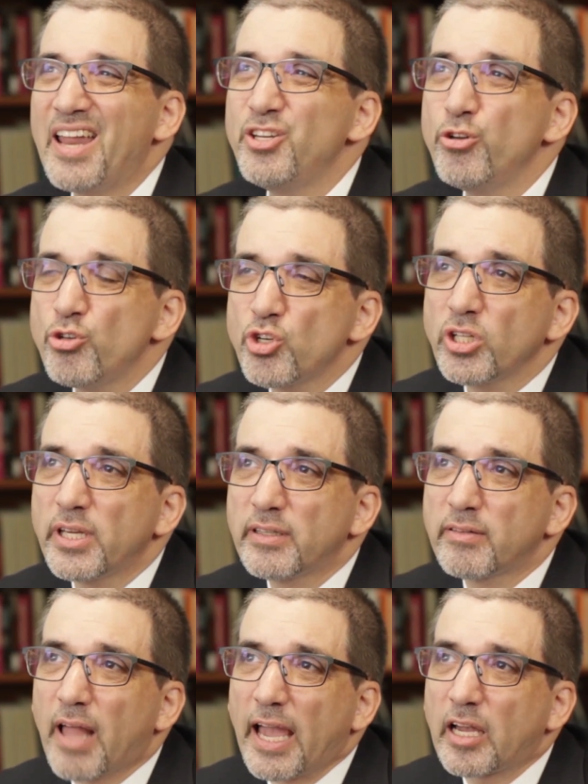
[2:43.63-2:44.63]
and usually
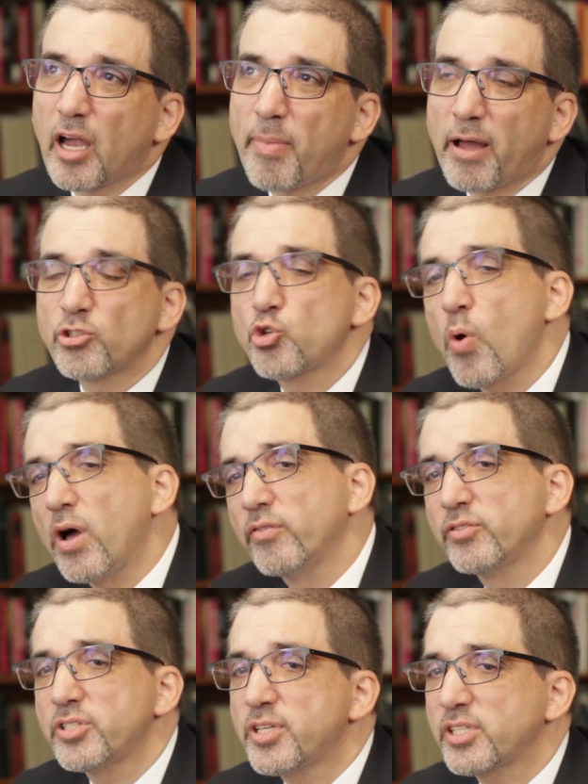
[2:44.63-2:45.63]
like about
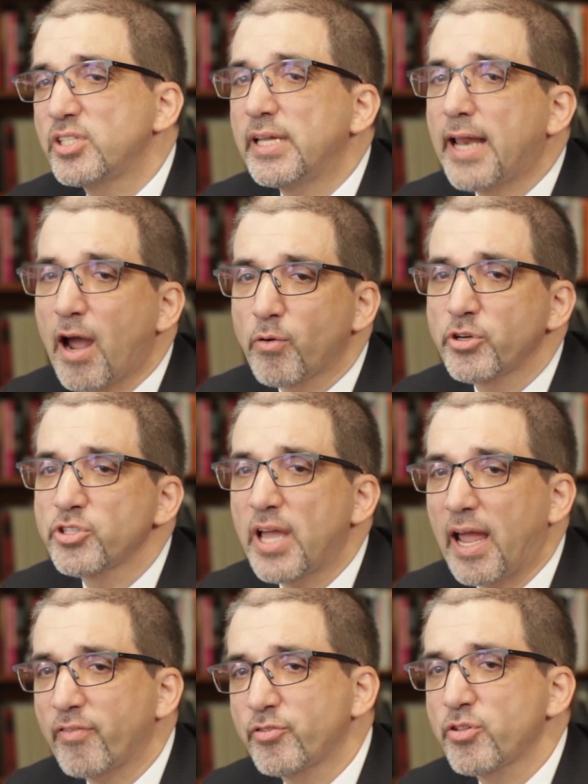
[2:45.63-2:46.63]
12 to 16 hours
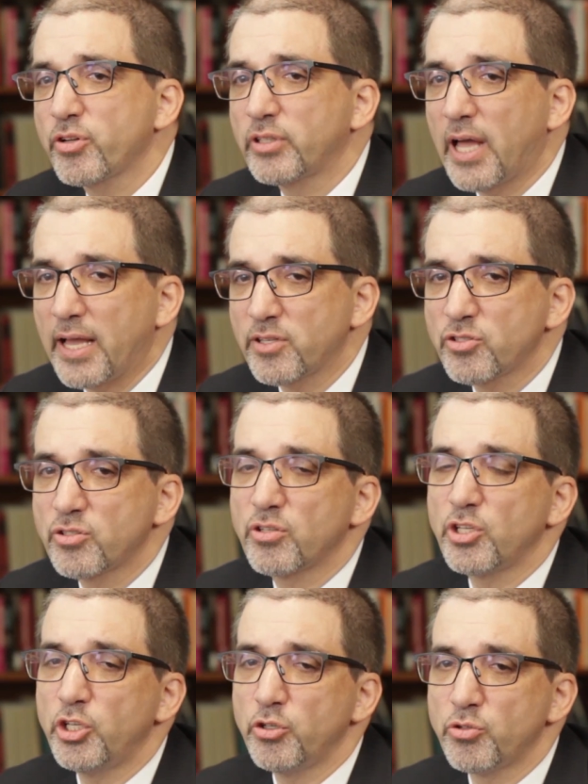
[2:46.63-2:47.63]
after the last
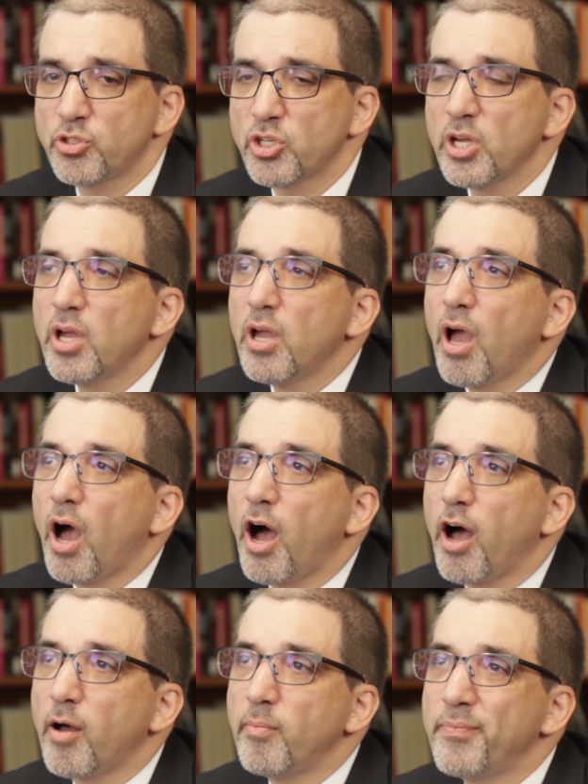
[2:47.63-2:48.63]
use,
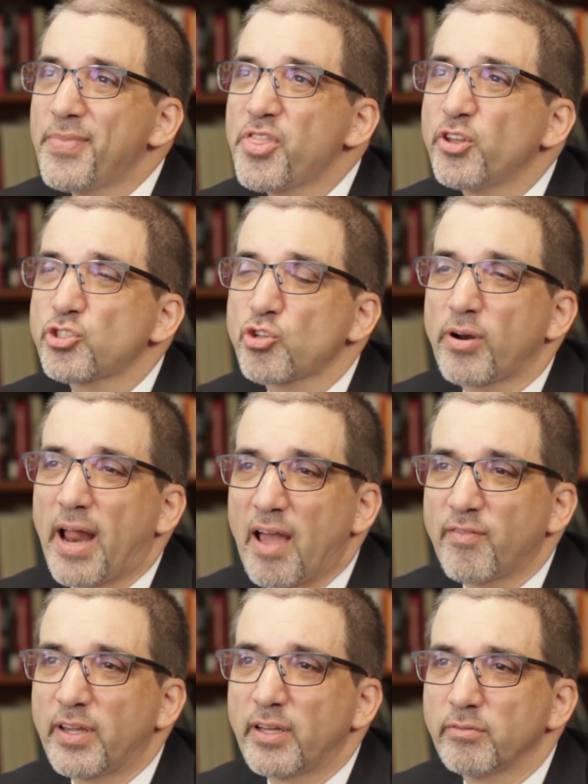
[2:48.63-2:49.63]
they'll start
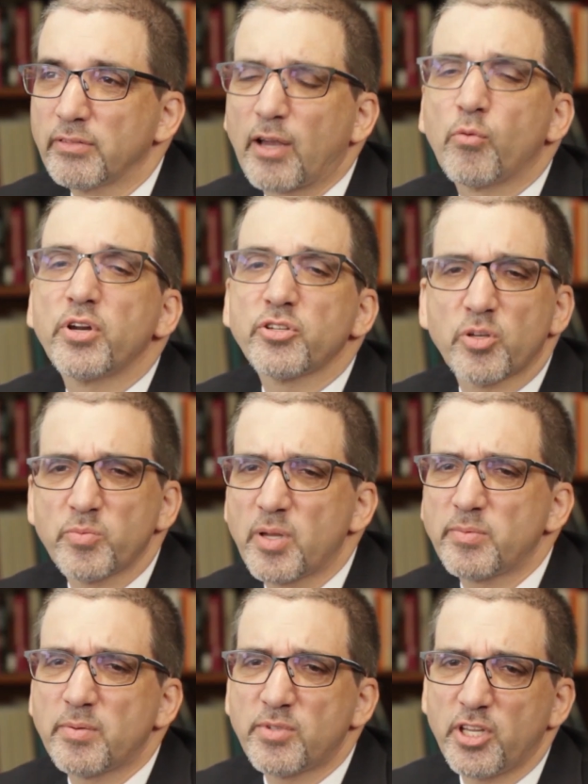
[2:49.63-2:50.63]
having, like, what are some
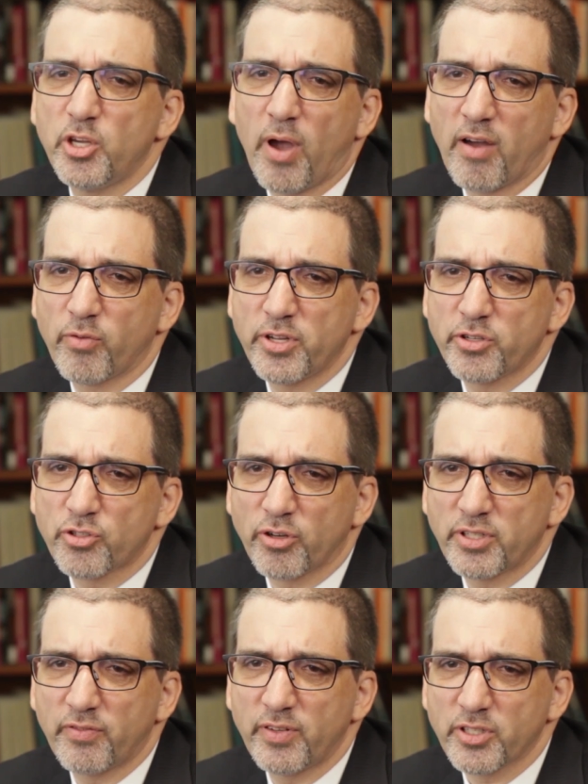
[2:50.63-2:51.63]
symptoms that you have when you
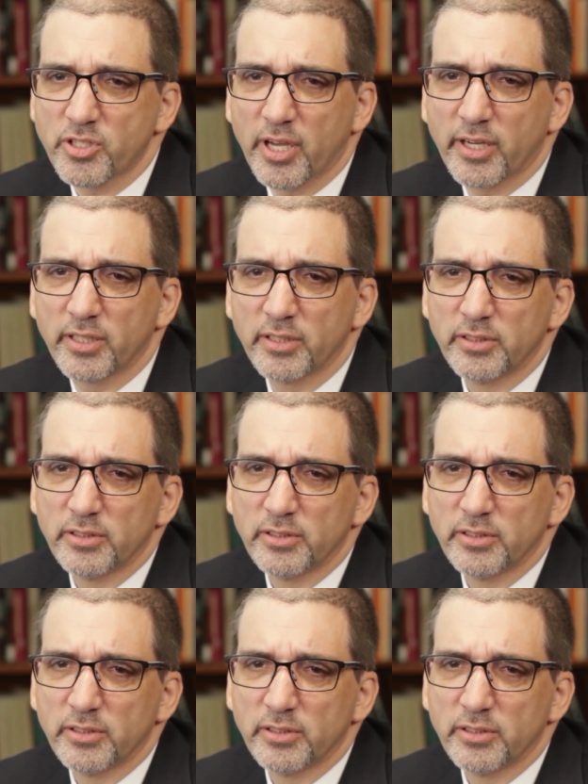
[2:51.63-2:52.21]
start to feel sick?